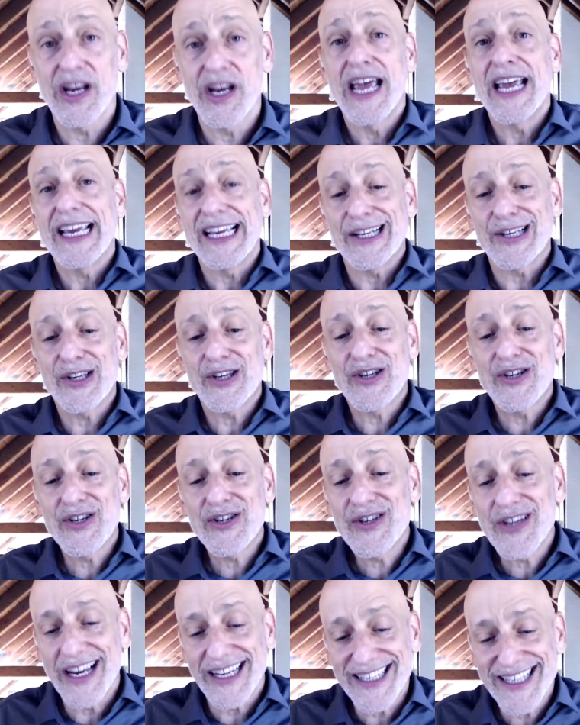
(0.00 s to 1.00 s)
It's
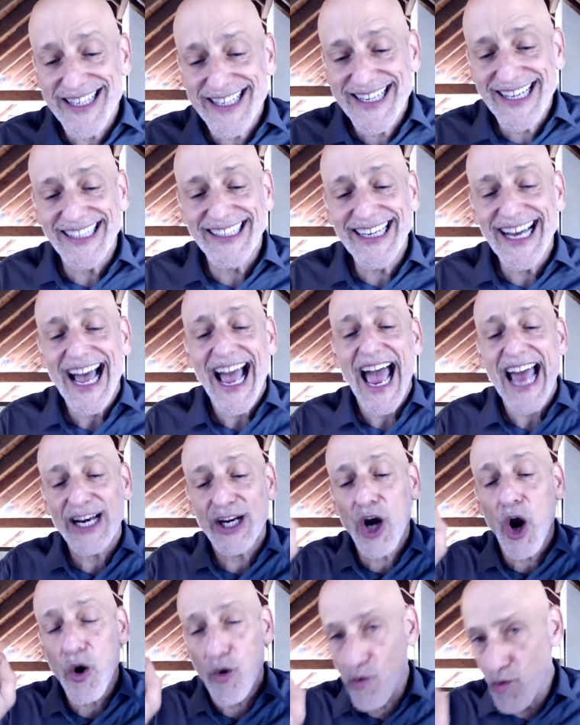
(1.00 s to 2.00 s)
Scylla and
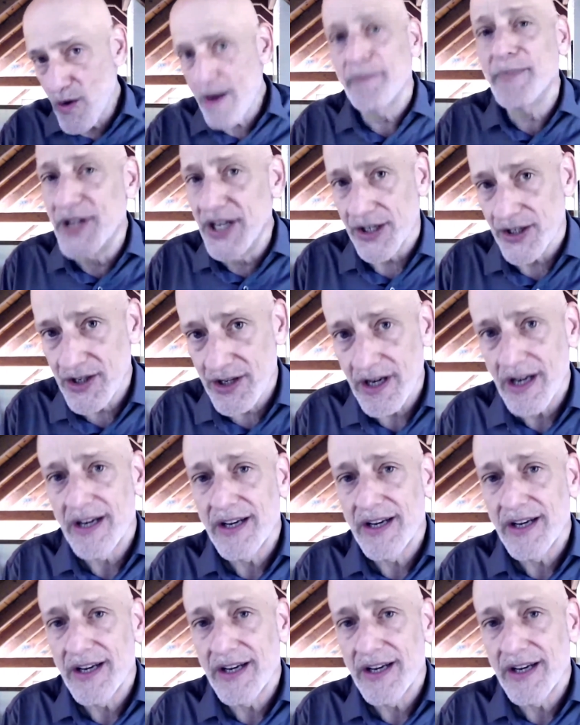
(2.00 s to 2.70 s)
Charybdis.